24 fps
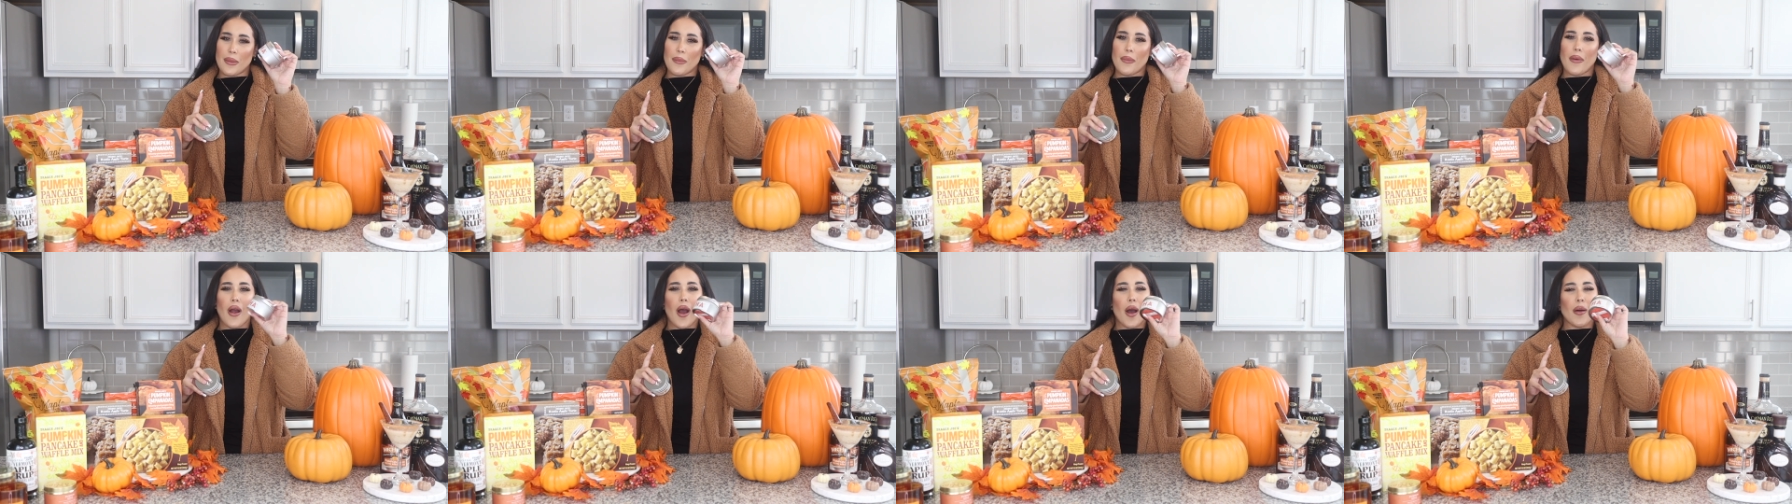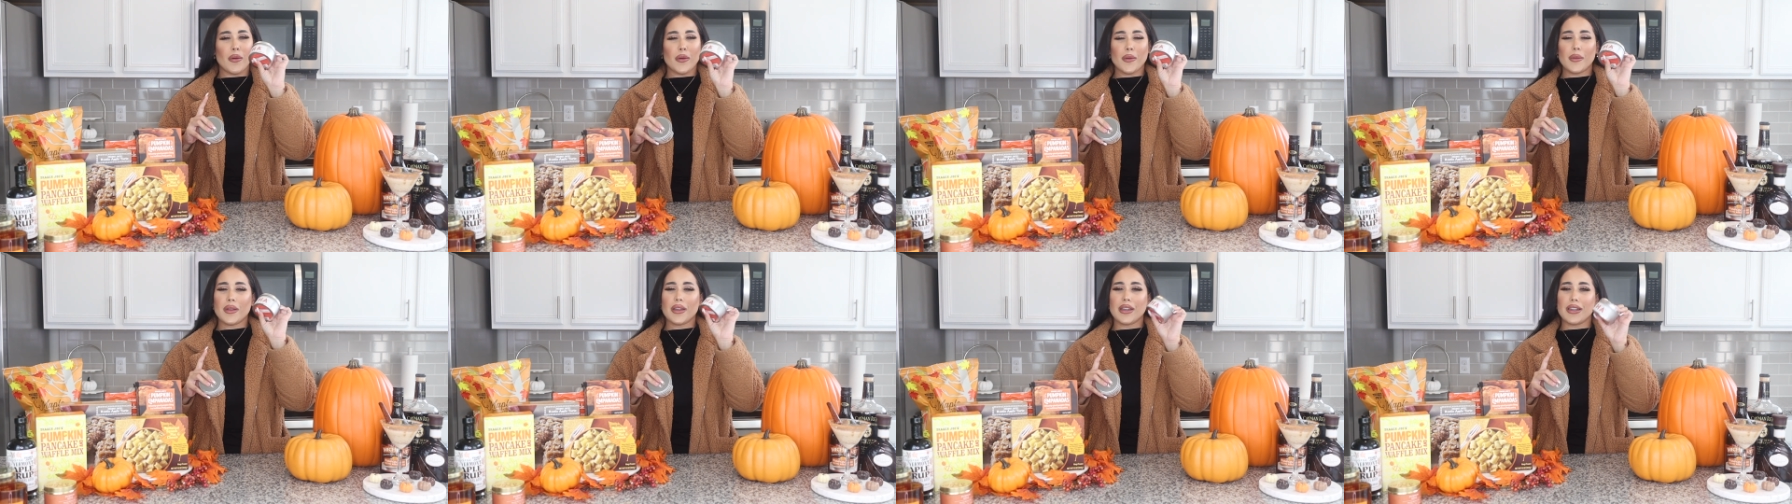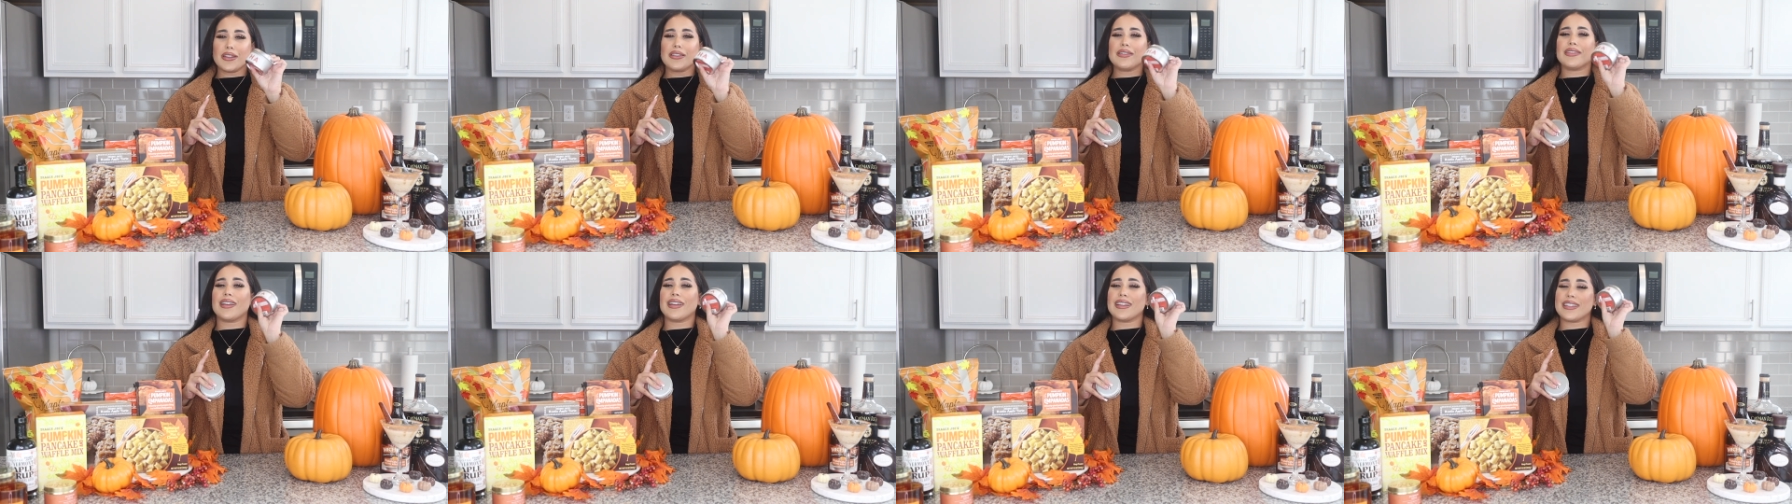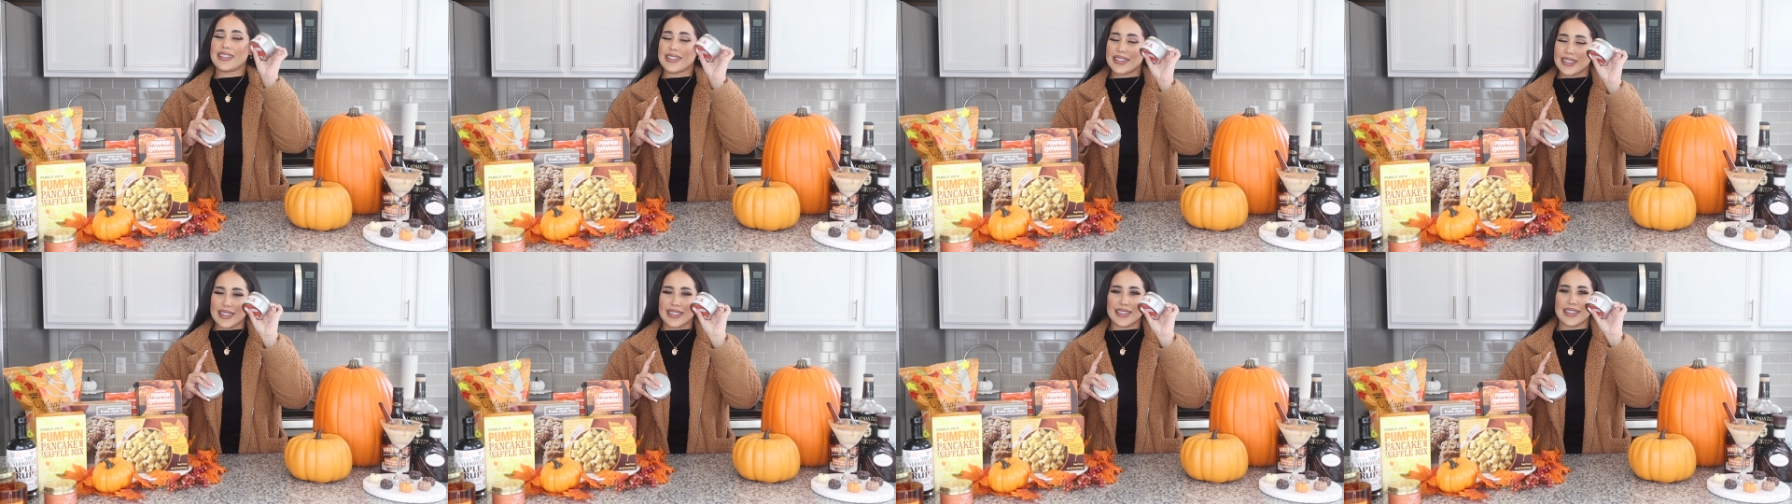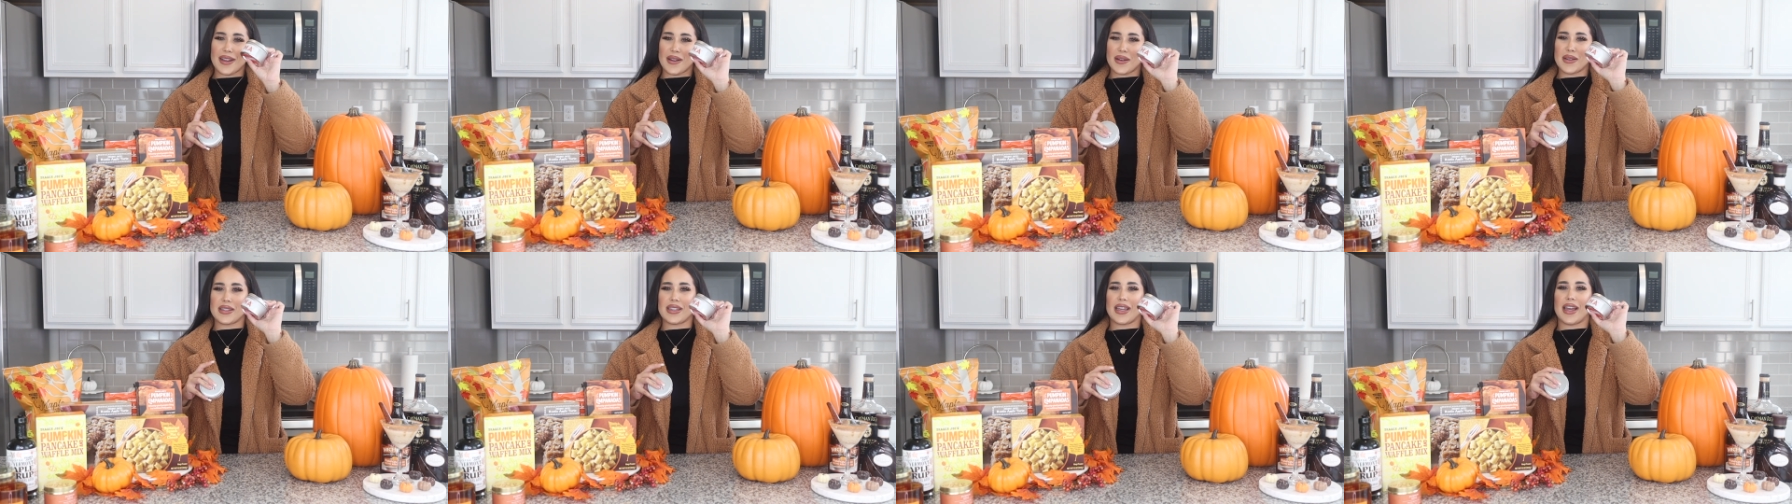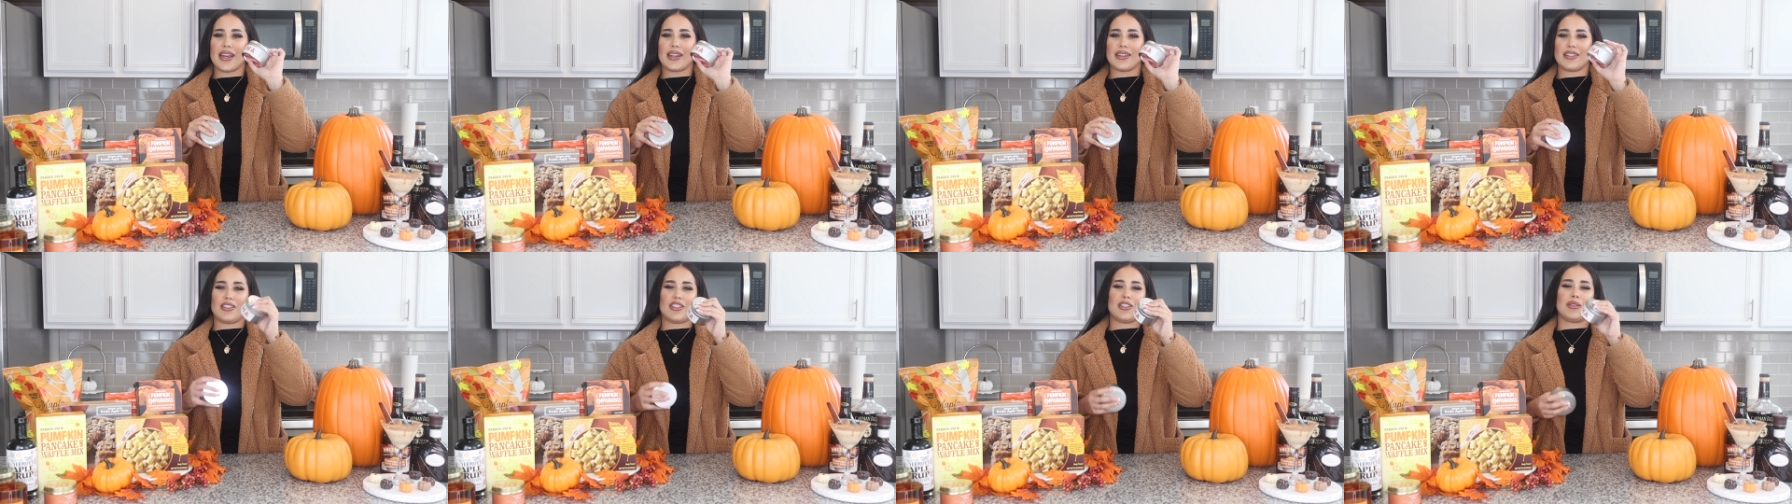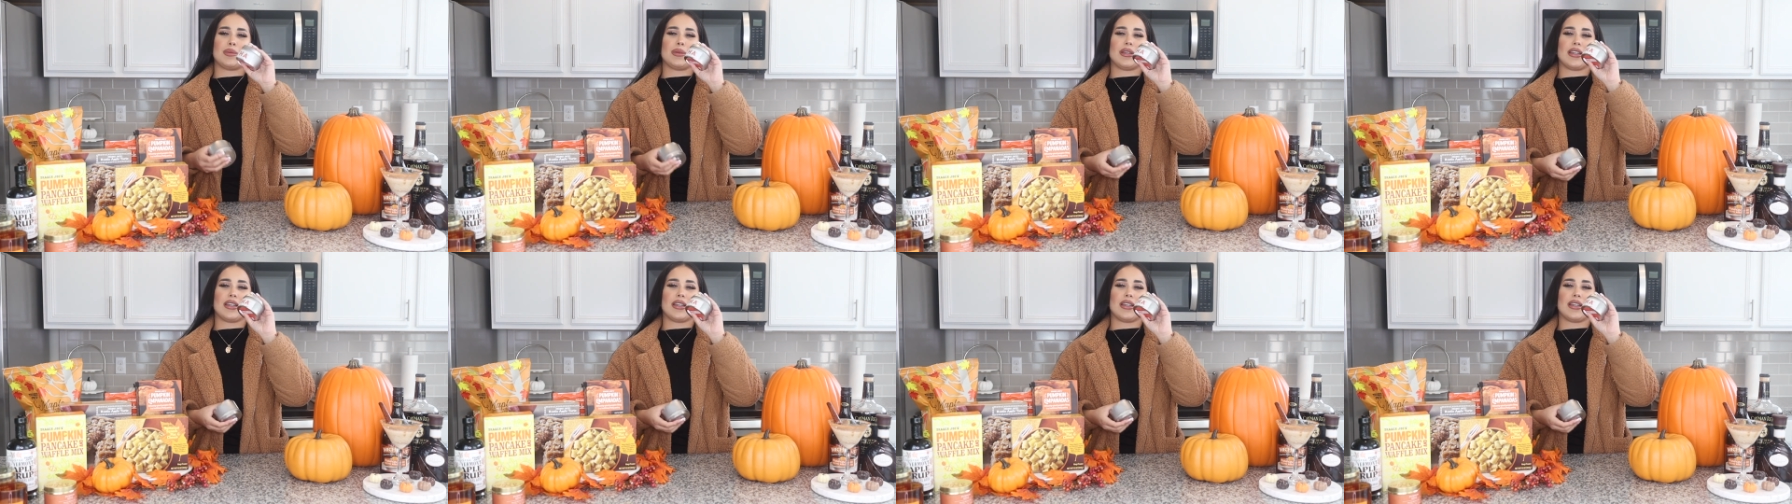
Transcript: probably a 6 out of 10 just